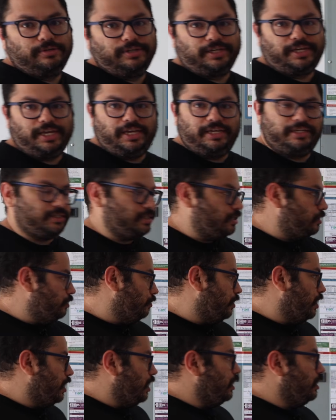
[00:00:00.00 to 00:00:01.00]
in case there
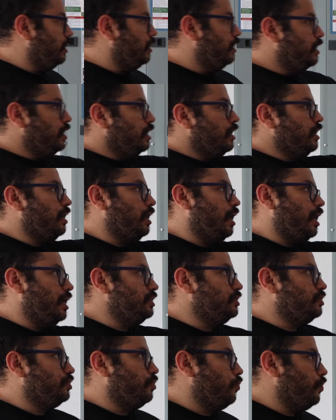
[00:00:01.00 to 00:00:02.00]
were any
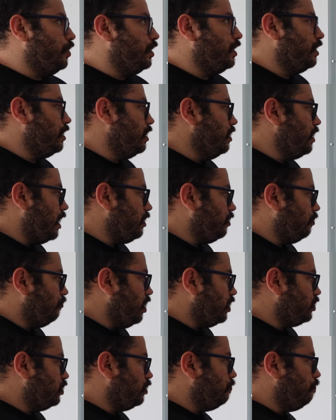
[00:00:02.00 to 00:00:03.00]
lines going that
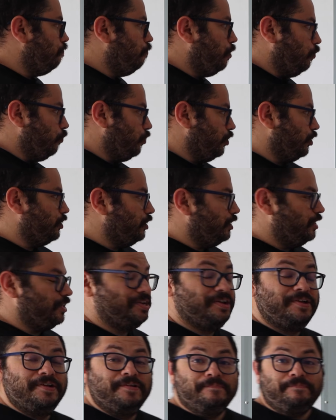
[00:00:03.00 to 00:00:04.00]
direction. But we're
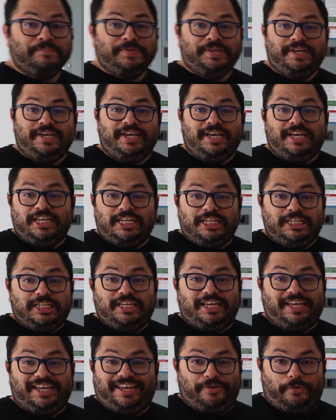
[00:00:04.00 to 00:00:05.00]
good.
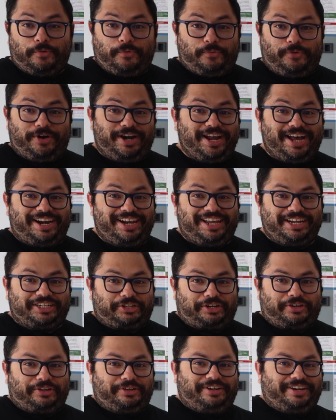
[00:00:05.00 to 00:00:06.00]
We're not
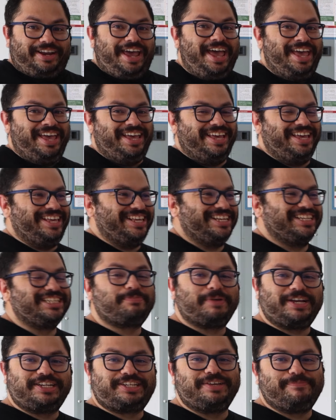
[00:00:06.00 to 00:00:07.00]
electrocuted,
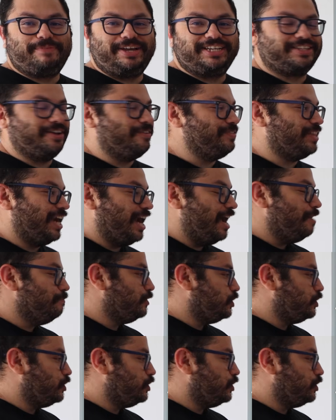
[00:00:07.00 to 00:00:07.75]
especially myself, that I'm